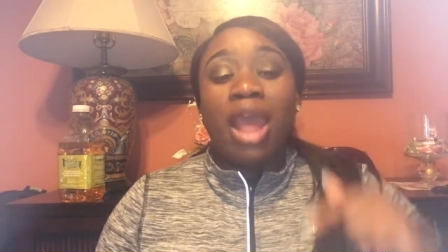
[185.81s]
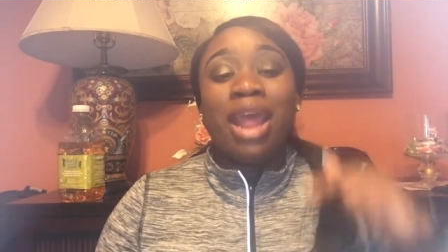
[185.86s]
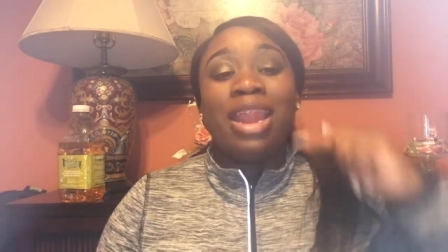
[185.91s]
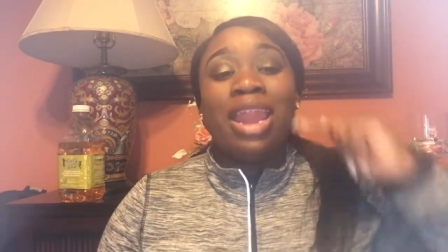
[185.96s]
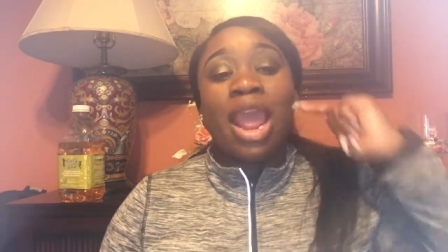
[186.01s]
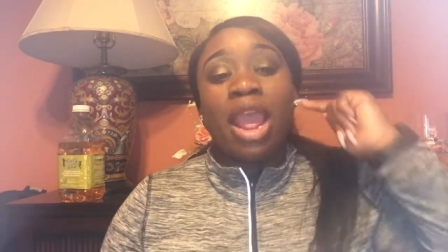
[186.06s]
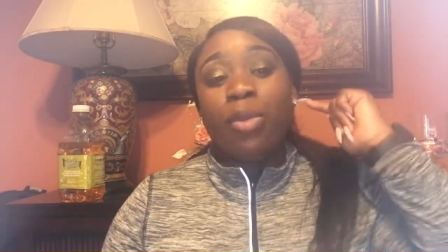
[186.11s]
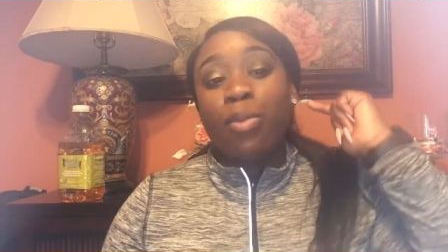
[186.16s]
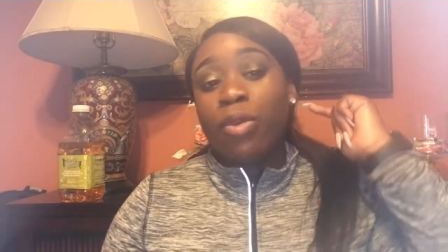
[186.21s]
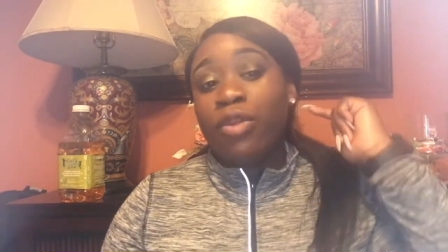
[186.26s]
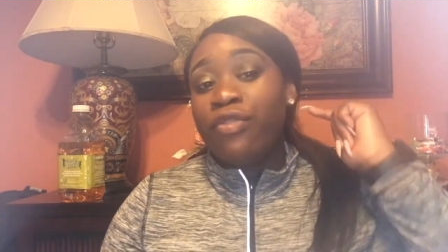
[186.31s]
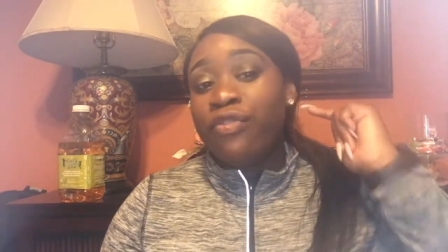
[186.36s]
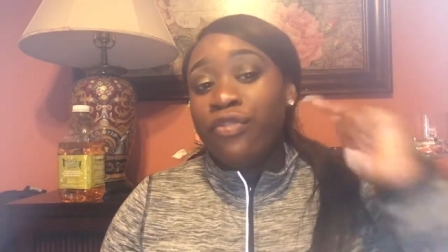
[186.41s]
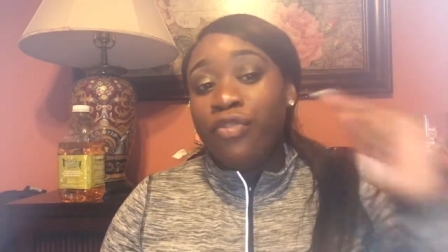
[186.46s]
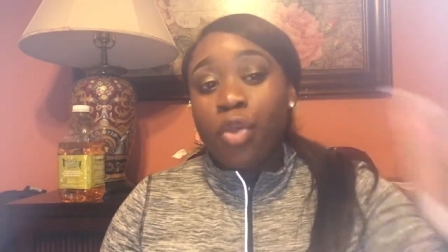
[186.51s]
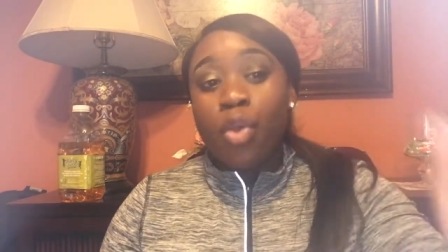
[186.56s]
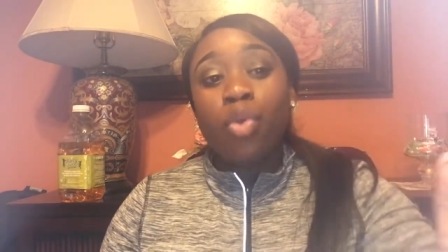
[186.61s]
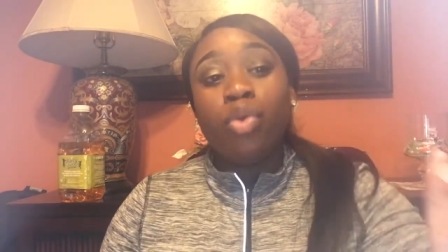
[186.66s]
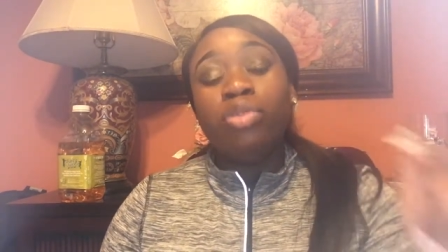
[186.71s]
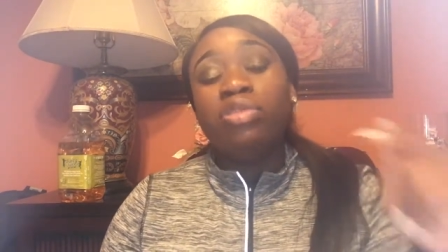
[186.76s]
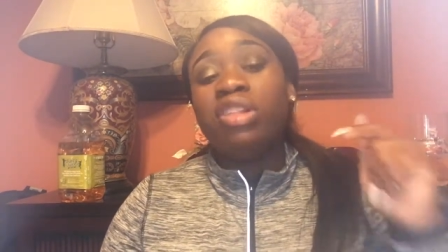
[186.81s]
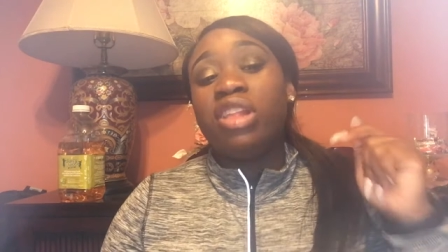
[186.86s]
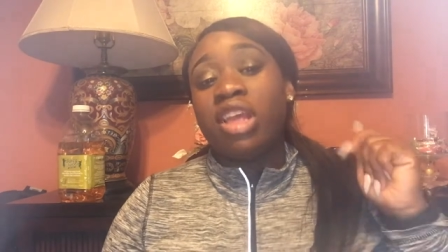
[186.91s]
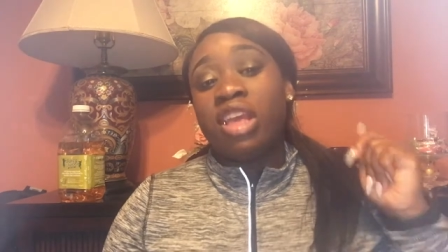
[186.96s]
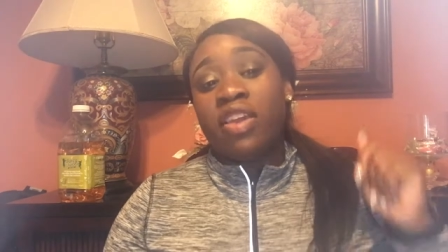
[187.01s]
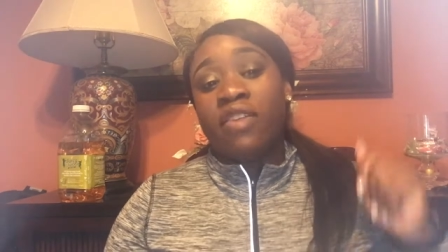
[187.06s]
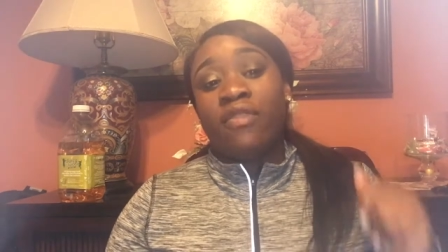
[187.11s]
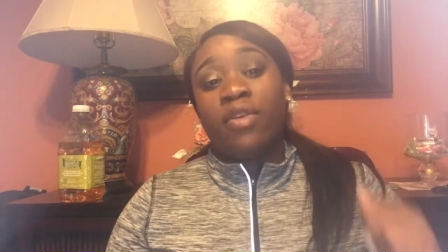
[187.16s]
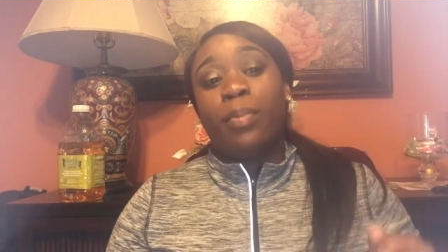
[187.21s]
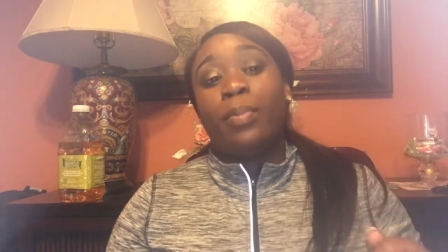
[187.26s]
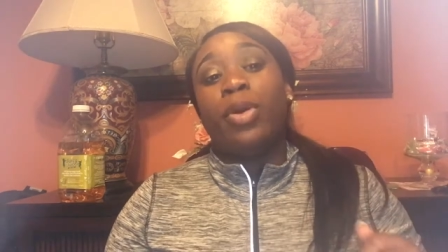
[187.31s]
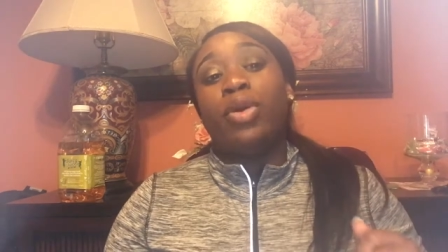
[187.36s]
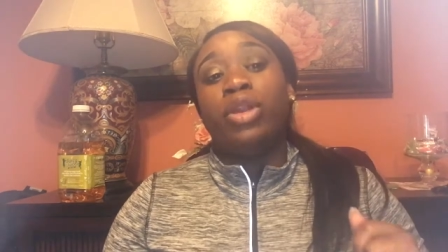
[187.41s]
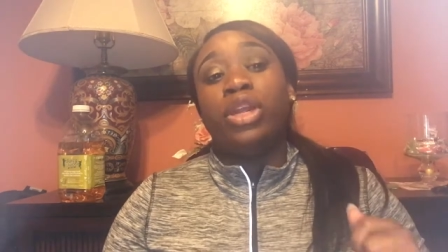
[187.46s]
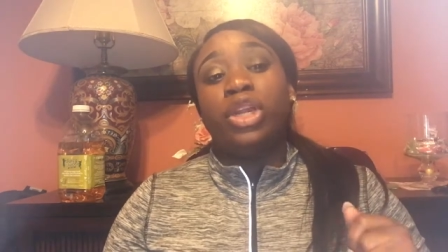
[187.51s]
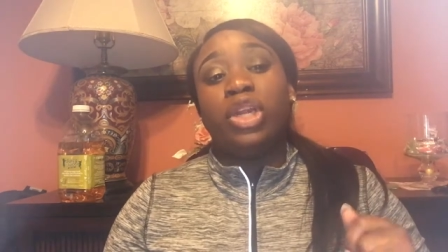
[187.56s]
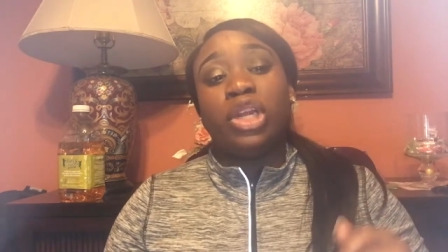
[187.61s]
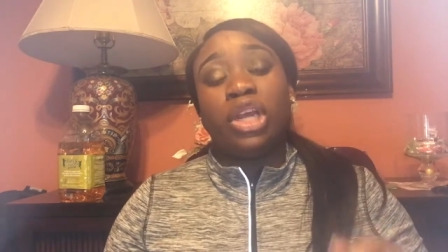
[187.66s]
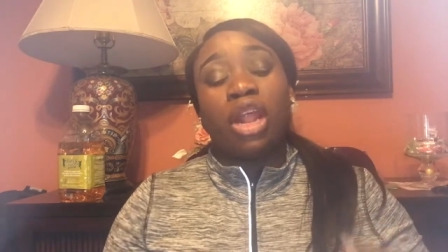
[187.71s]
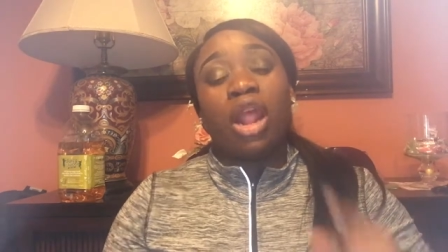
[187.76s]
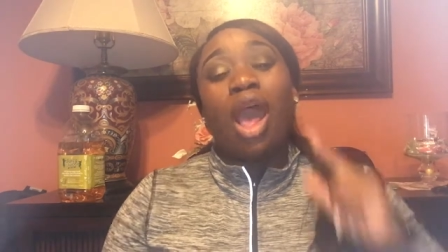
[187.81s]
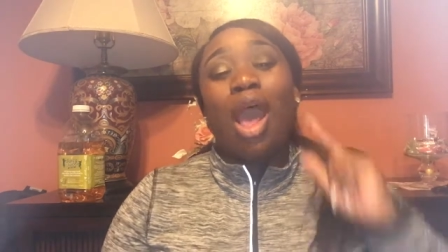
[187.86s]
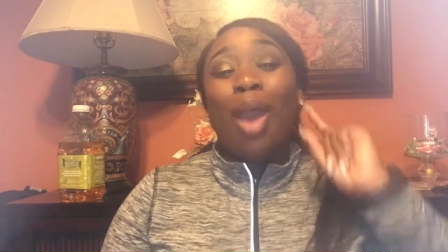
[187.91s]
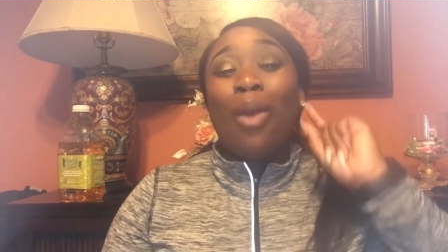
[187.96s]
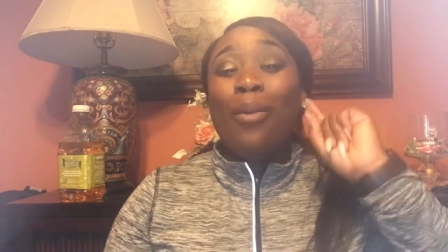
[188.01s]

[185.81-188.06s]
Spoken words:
They refused to give up on each other.